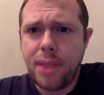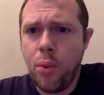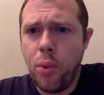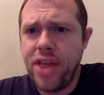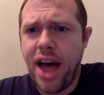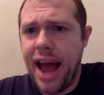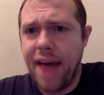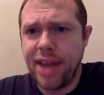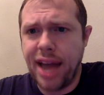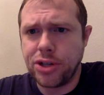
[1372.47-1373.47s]
without
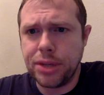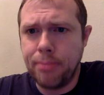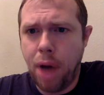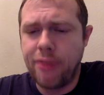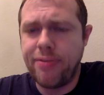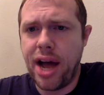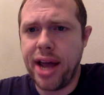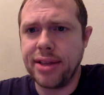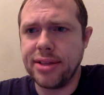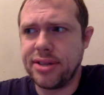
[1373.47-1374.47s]
having actually
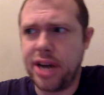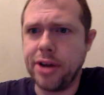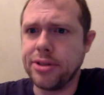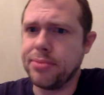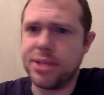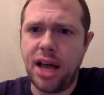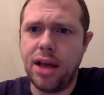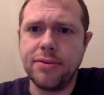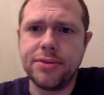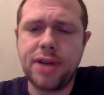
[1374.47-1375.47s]
modifying the scenarios
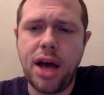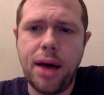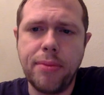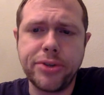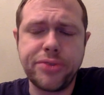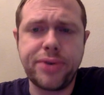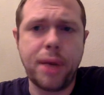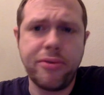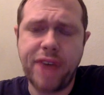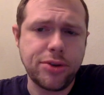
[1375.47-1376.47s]
themselves. There's a
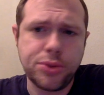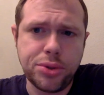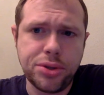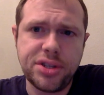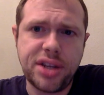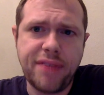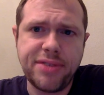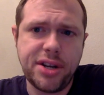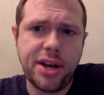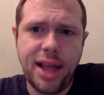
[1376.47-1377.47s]
couple of house rules I've
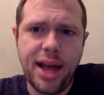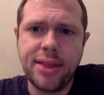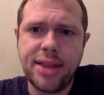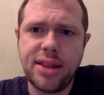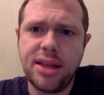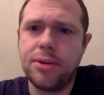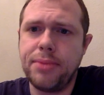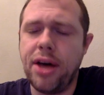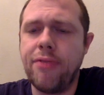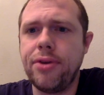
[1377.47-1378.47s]
seen online that I think could
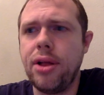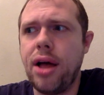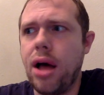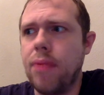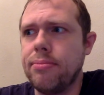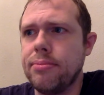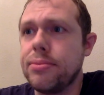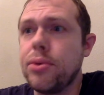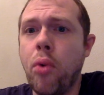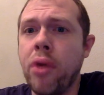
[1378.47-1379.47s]
be helpful.
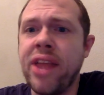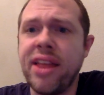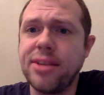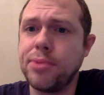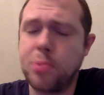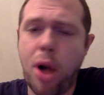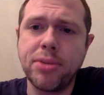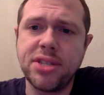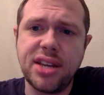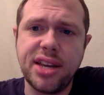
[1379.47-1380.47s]
The one that I think is most
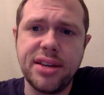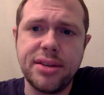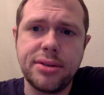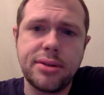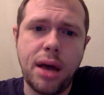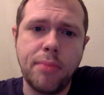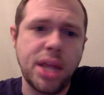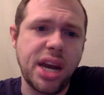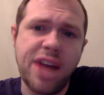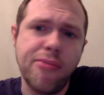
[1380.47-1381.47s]
promising is
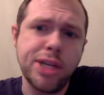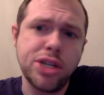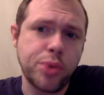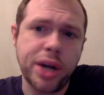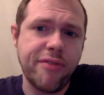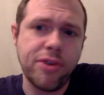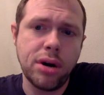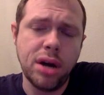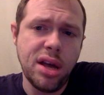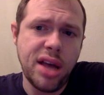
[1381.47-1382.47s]
letting everybody just
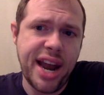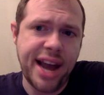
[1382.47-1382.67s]
recover an